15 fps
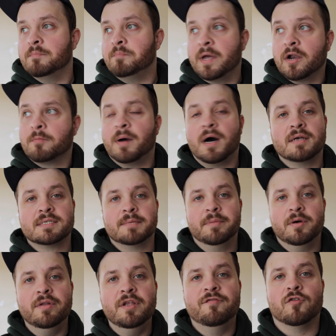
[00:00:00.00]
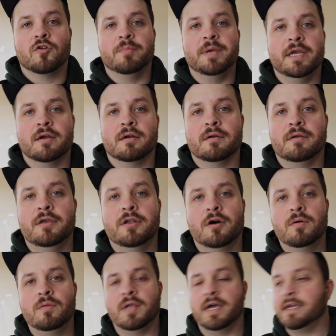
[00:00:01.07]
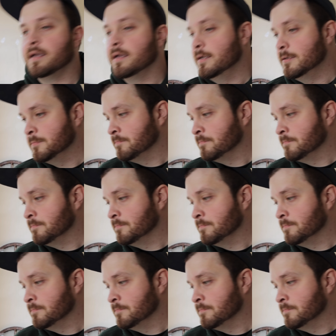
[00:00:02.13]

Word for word: a better possibility for me here, you know, like,